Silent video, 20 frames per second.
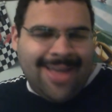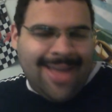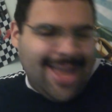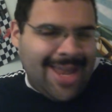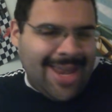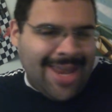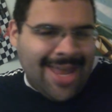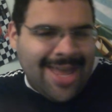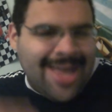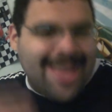
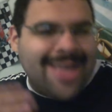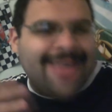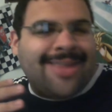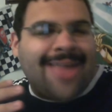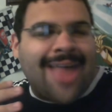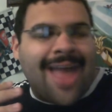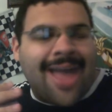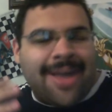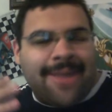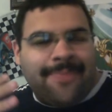It
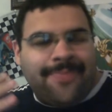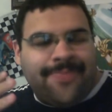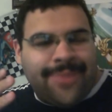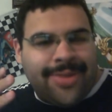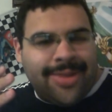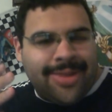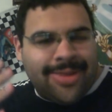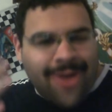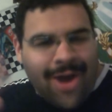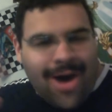is like
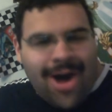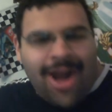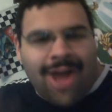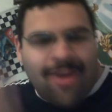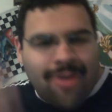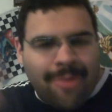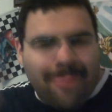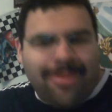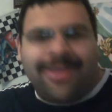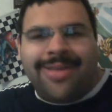
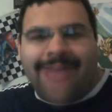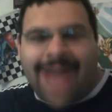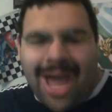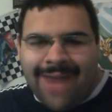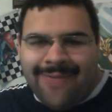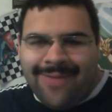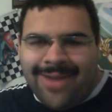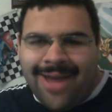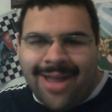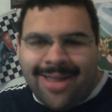tolerable
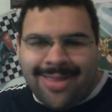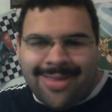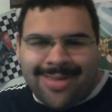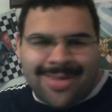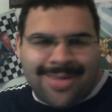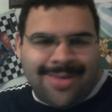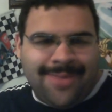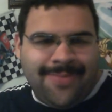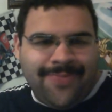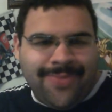kind of
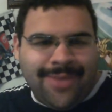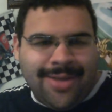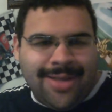nuts.